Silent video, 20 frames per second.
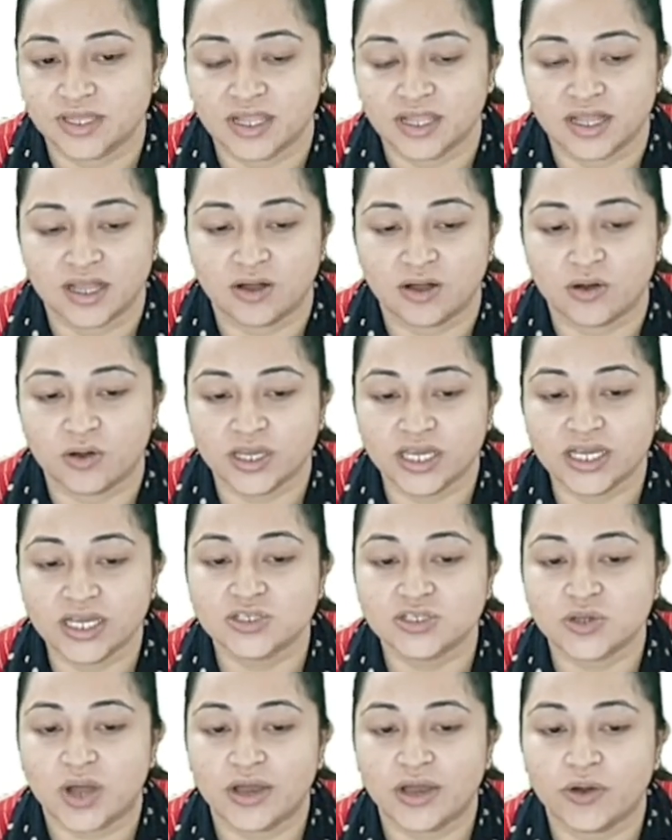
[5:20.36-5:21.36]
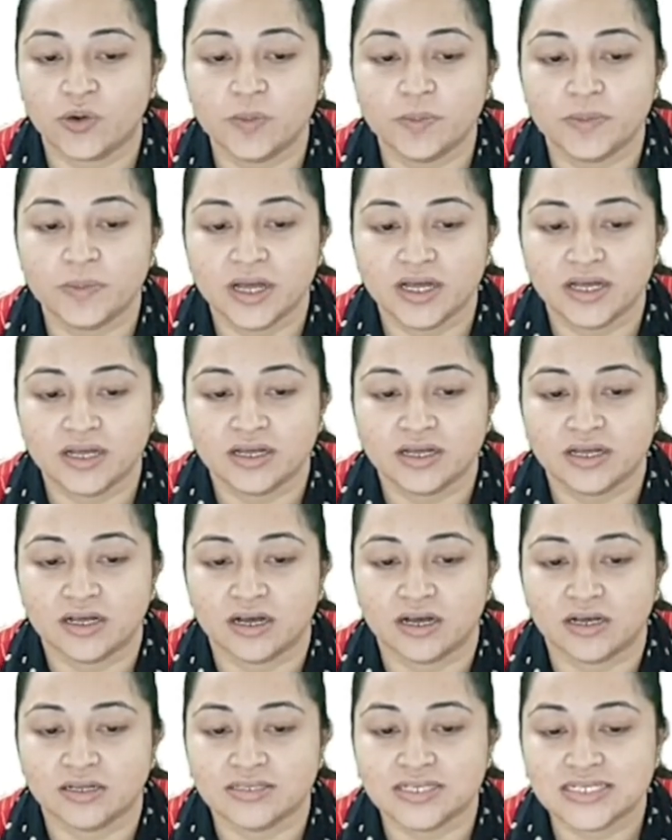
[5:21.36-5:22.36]
Okay, so I hope
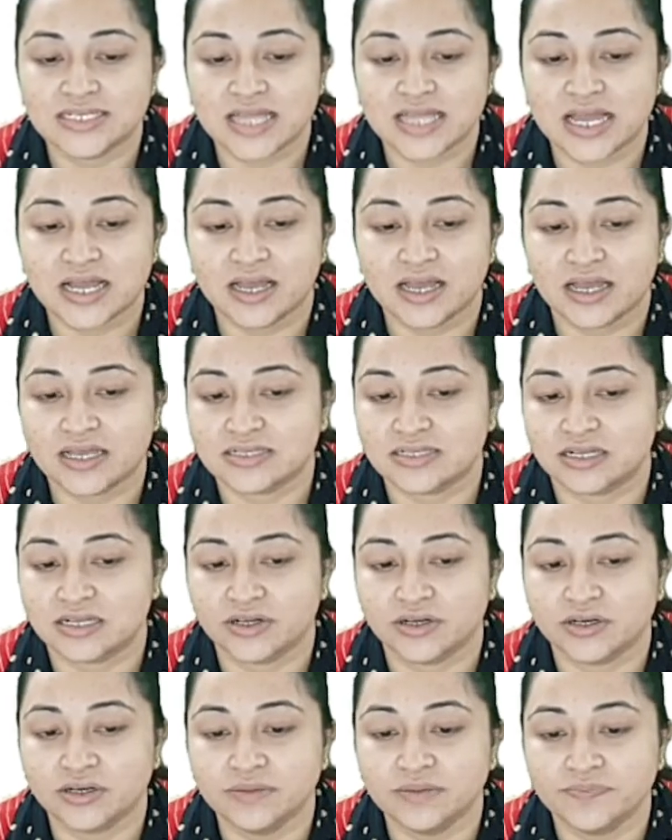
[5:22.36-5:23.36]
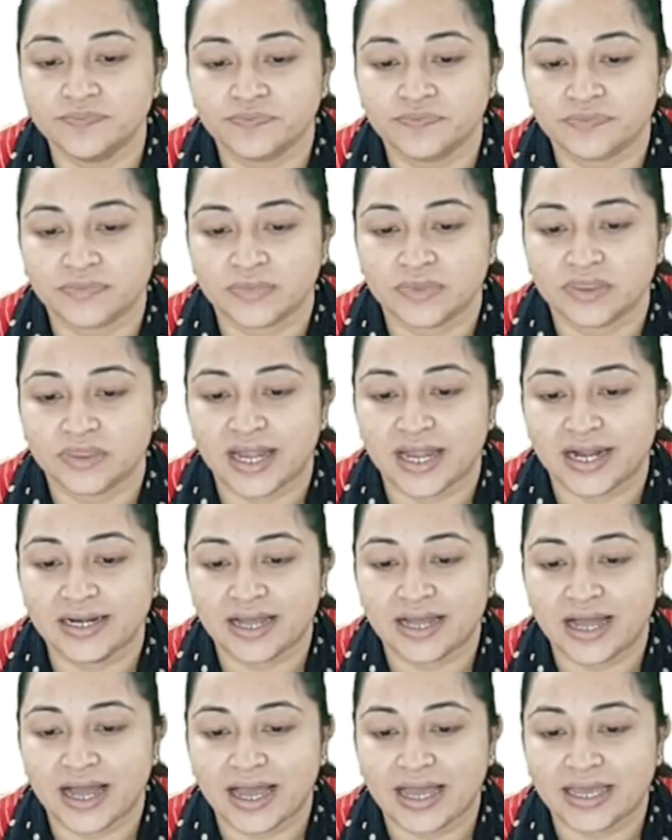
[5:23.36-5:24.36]
this thing is clear, that
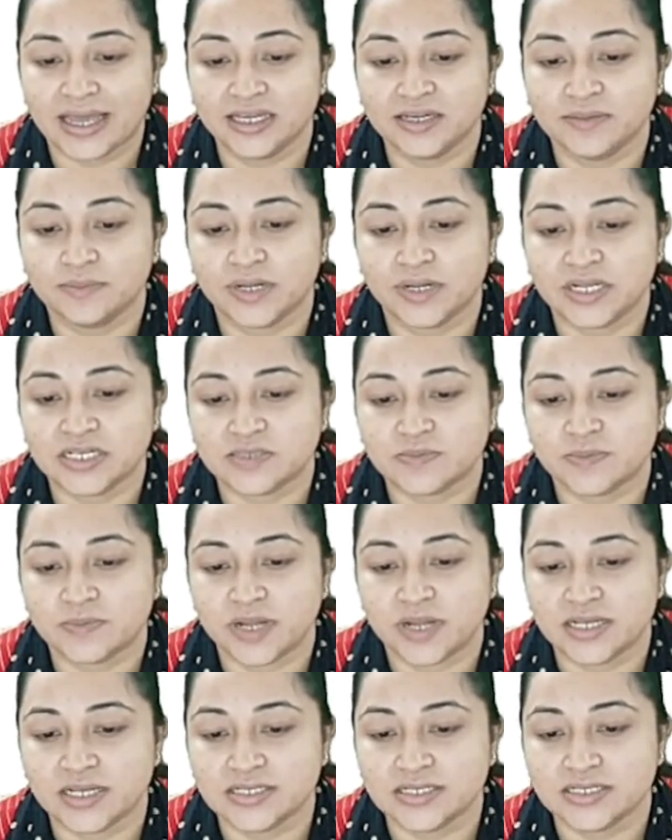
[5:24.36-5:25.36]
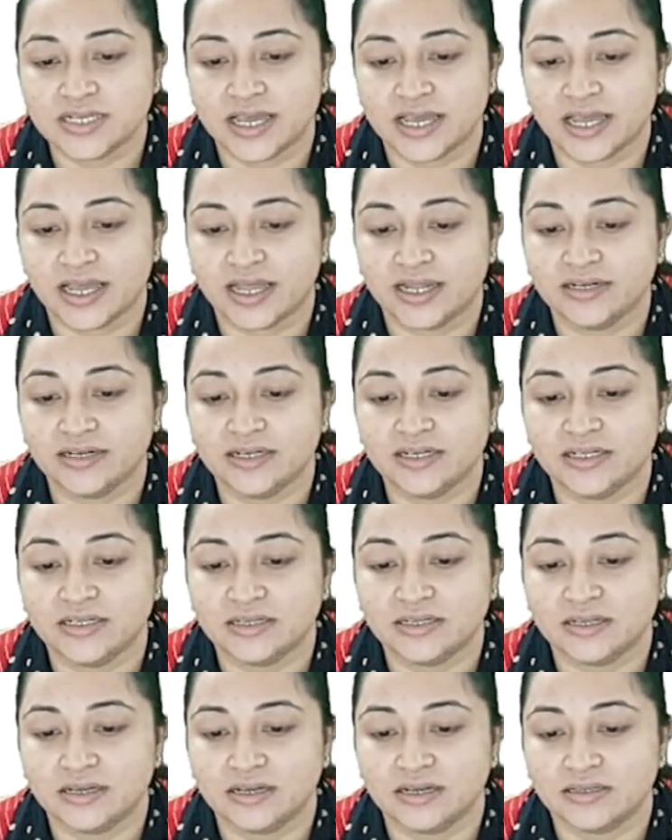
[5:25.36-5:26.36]
I plus plus and
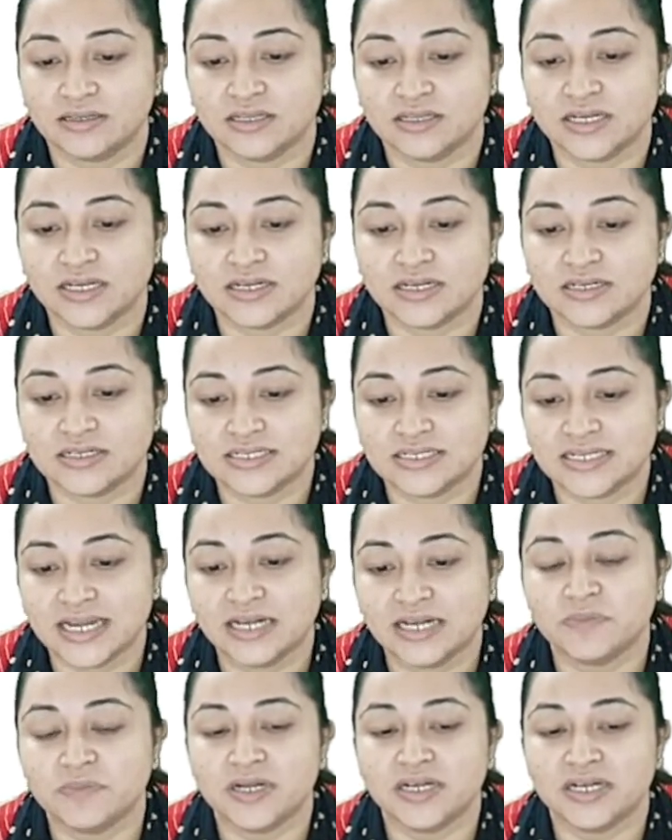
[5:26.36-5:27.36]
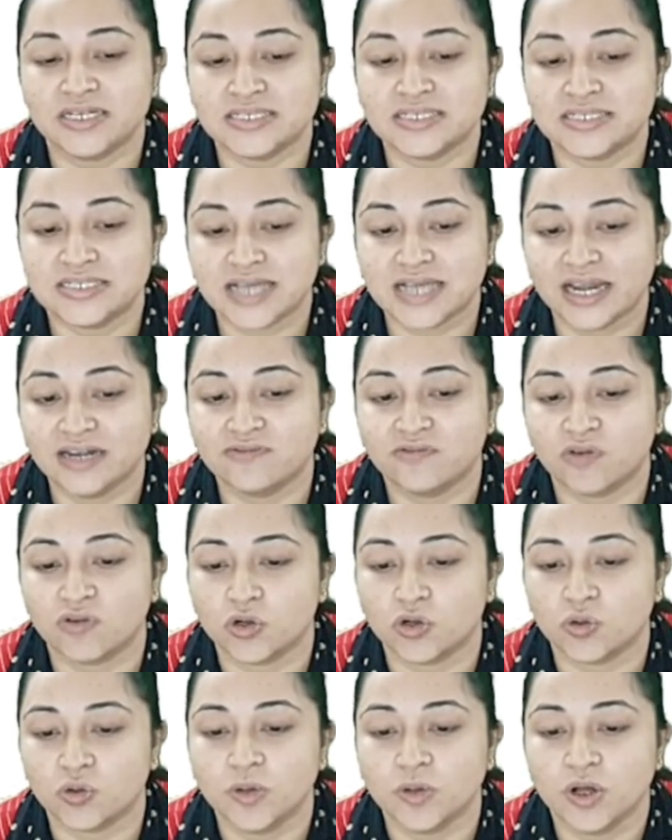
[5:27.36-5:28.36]
the statement inside for
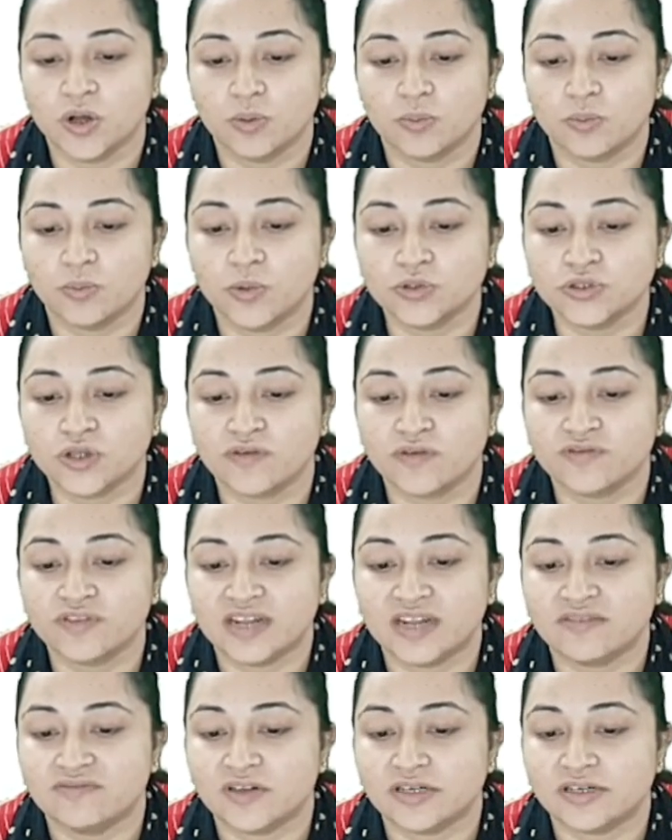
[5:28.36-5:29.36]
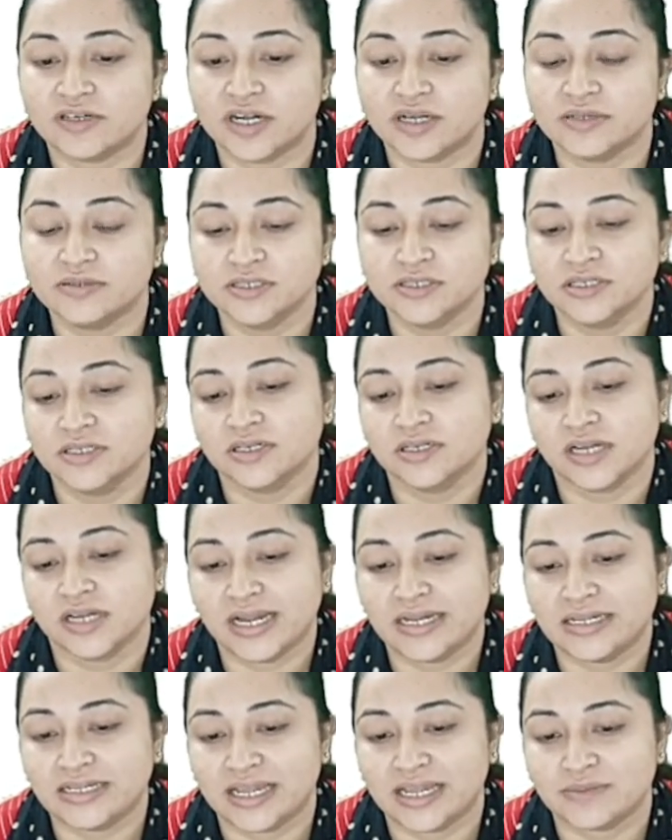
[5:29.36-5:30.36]
loop, both of them will run
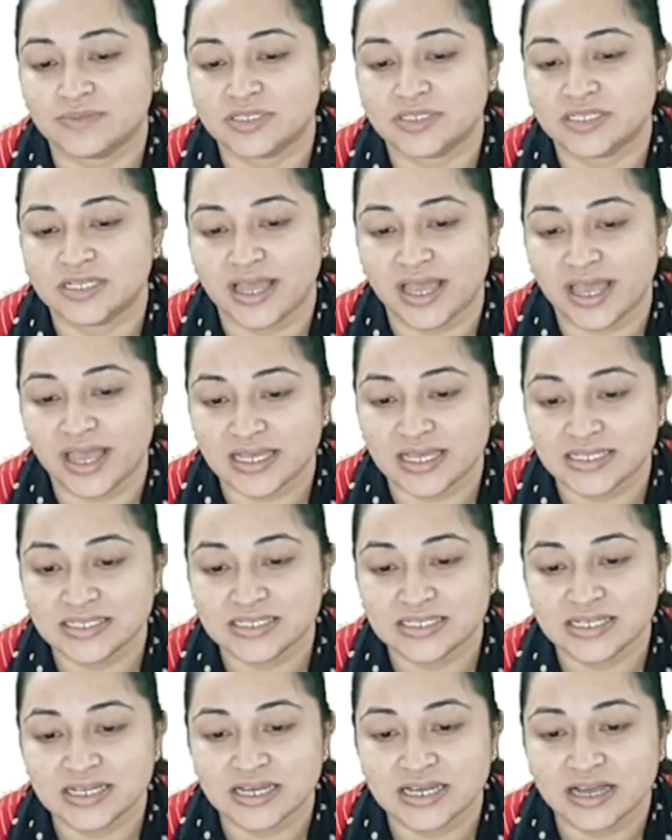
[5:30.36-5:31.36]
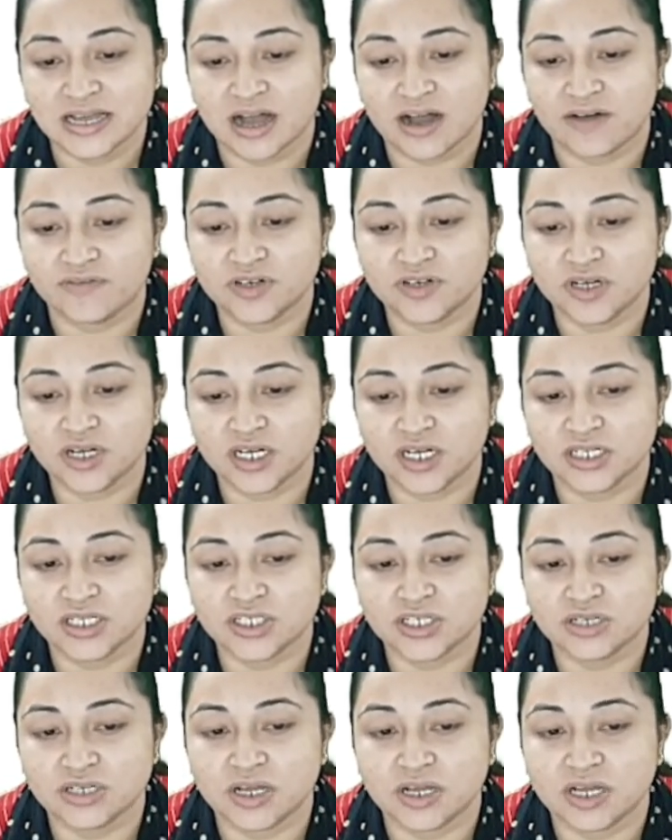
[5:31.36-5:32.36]
n times, as after
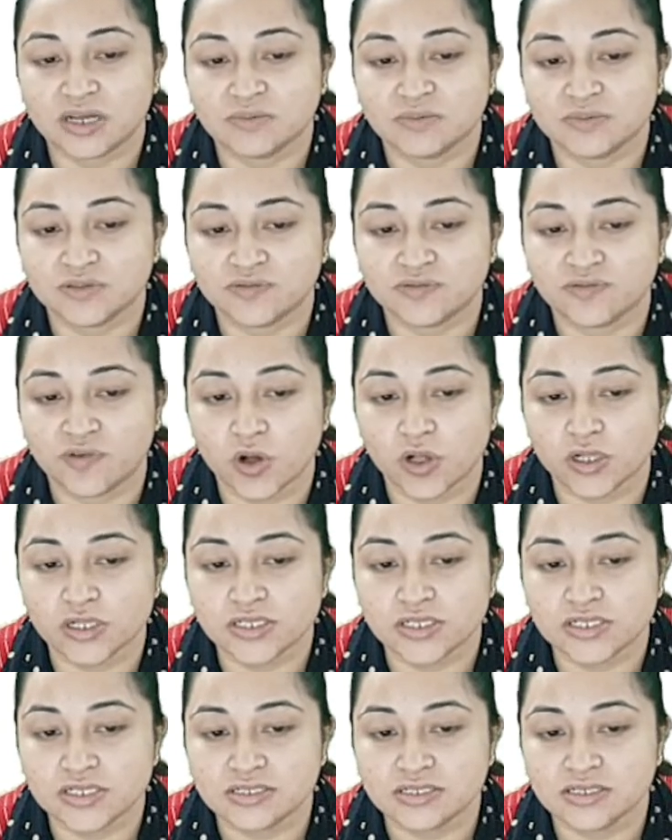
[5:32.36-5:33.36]
condition becomes false,